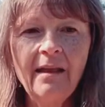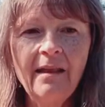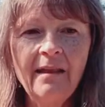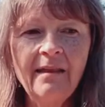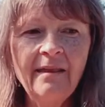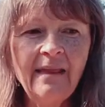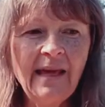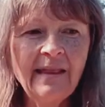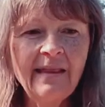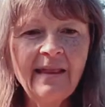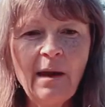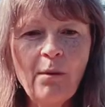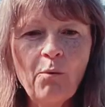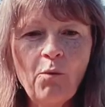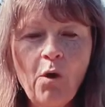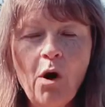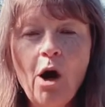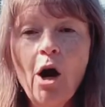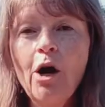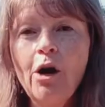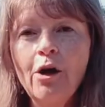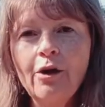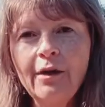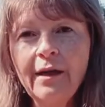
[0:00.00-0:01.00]
that they will
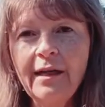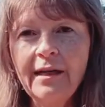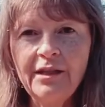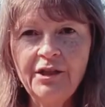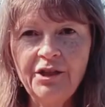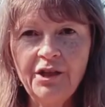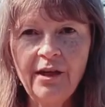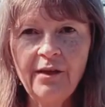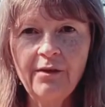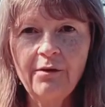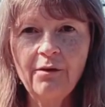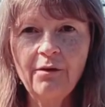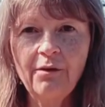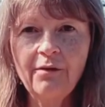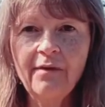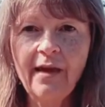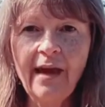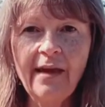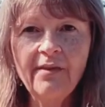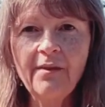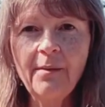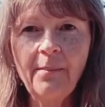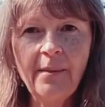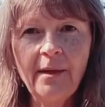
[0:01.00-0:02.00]
hurt each other,
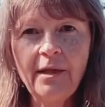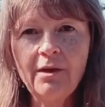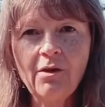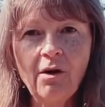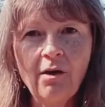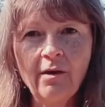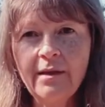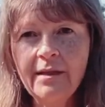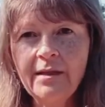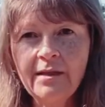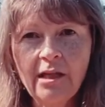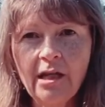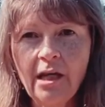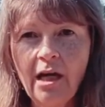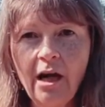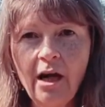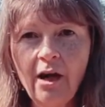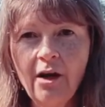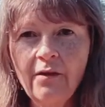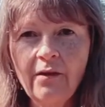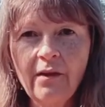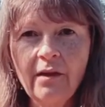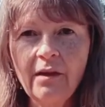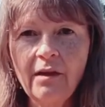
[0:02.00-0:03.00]
that the big donkey is going to
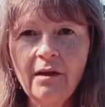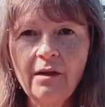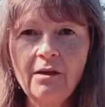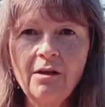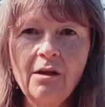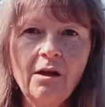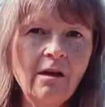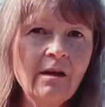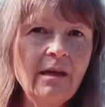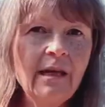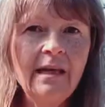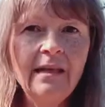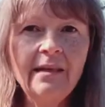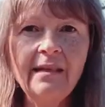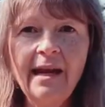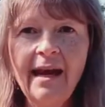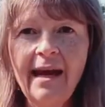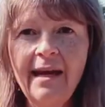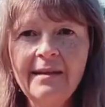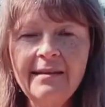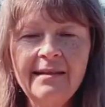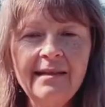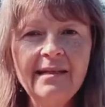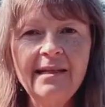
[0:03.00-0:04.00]
hurt the little donkey.
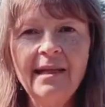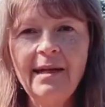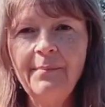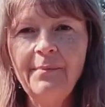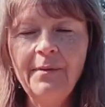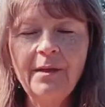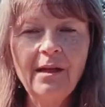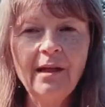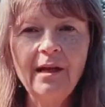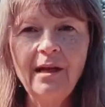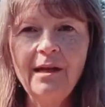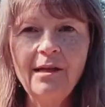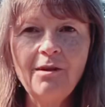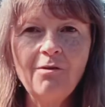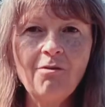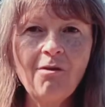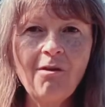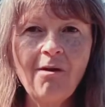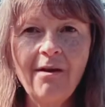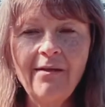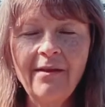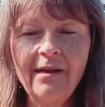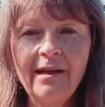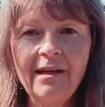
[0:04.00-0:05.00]
That's typically
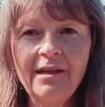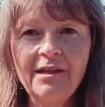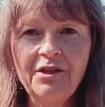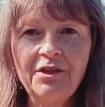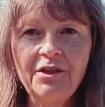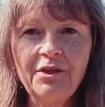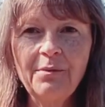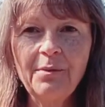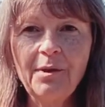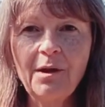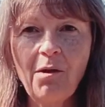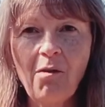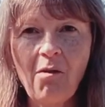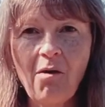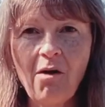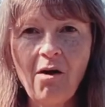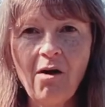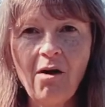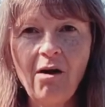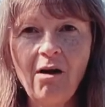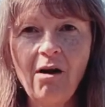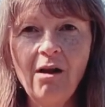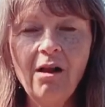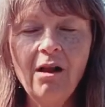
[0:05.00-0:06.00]
not the issue at
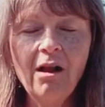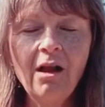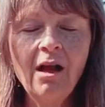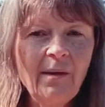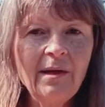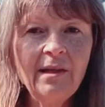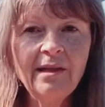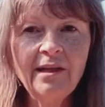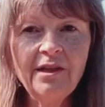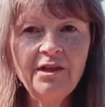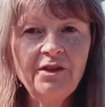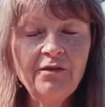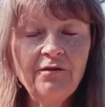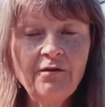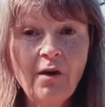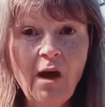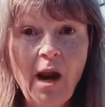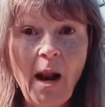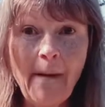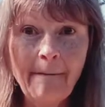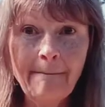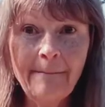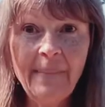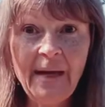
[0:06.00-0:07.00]
all, unless you've
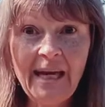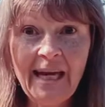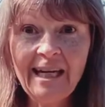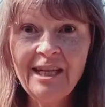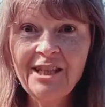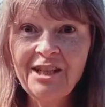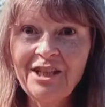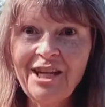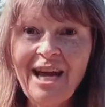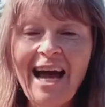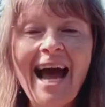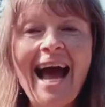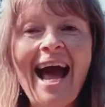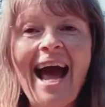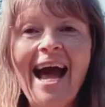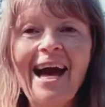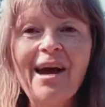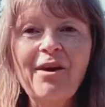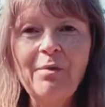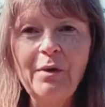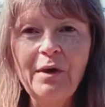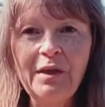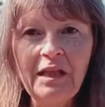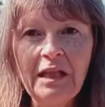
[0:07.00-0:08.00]
got a big
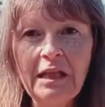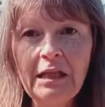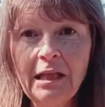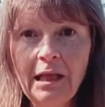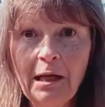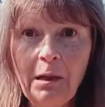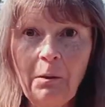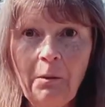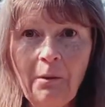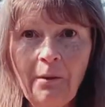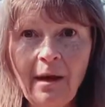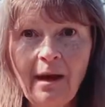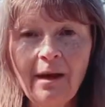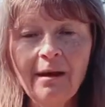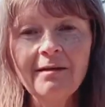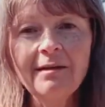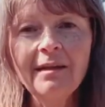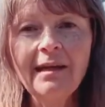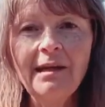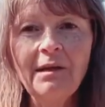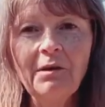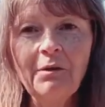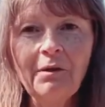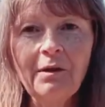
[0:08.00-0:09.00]
jack with a little
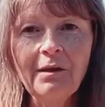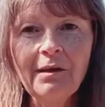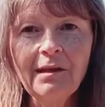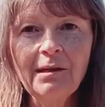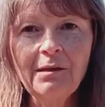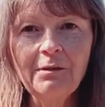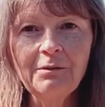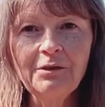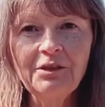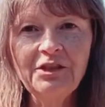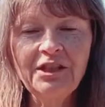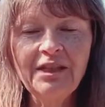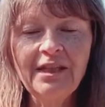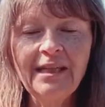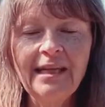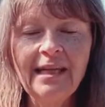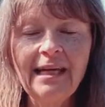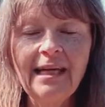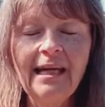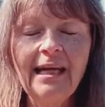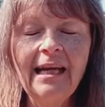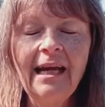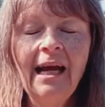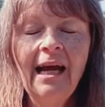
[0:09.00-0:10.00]
gelding or a little
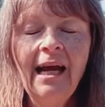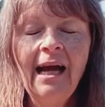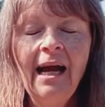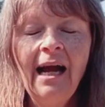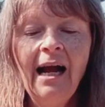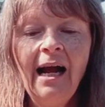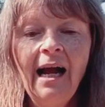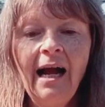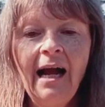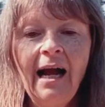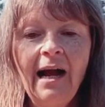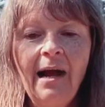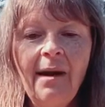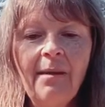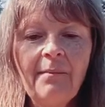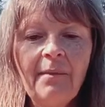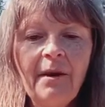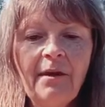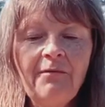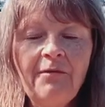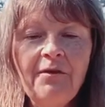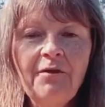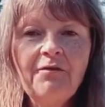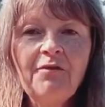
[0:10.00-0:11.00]
jenny.
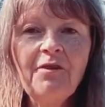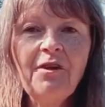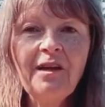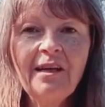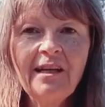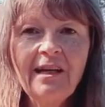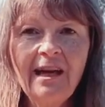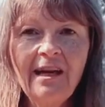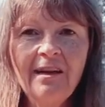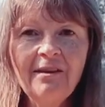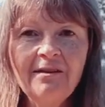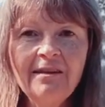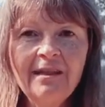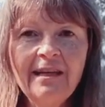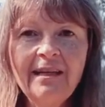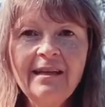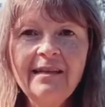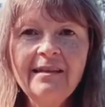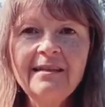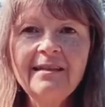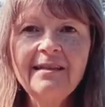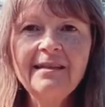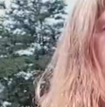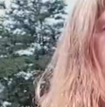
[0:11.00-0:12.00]
If you've got geldings,